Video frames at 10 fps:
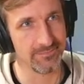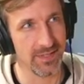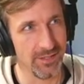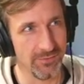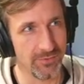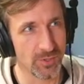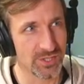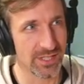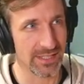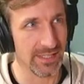
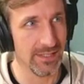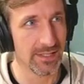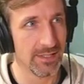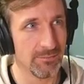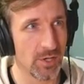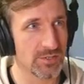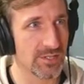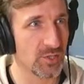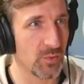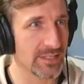Unfortunately, most of the
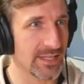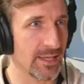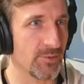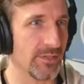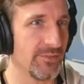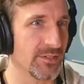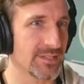Quest library feels